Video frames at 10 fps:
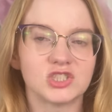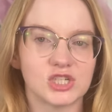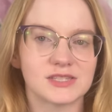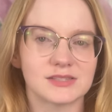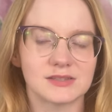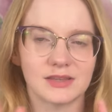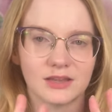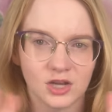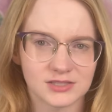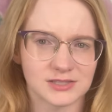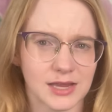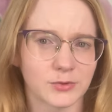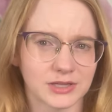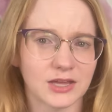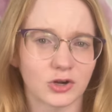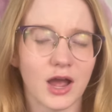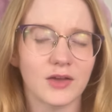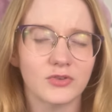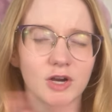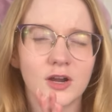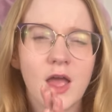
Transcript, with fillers: She's Guts is able to get her off her.